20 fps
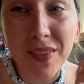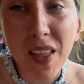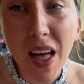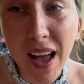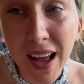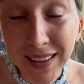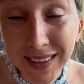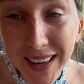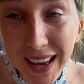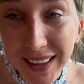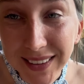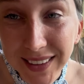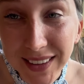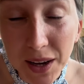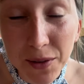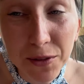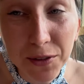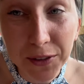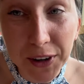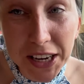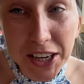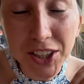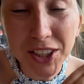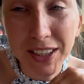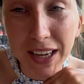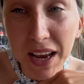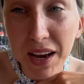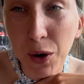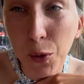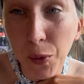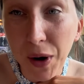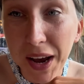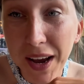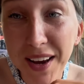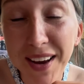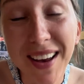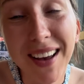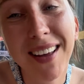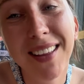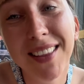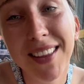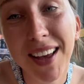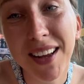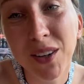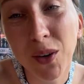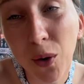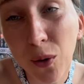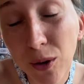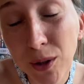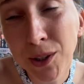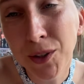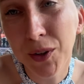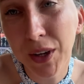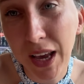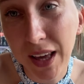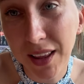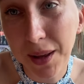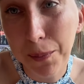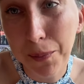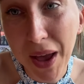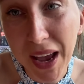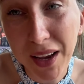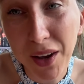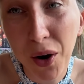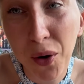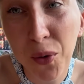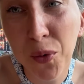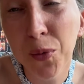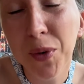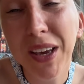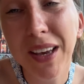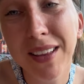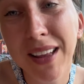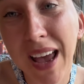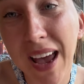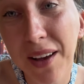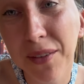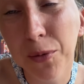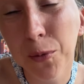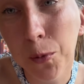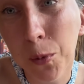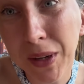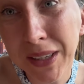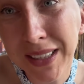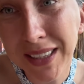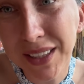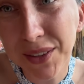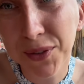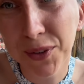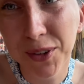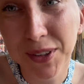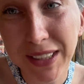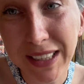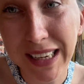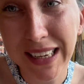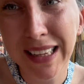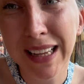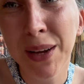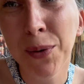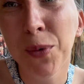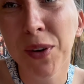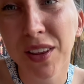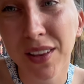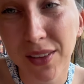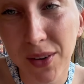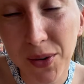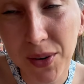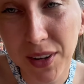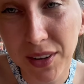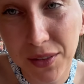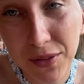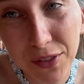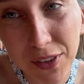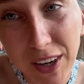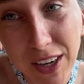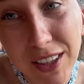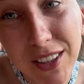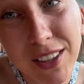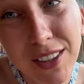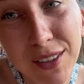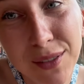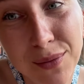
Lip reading: and get some fish takeaway, and then all together back home we can have wonderful dinner with local fish.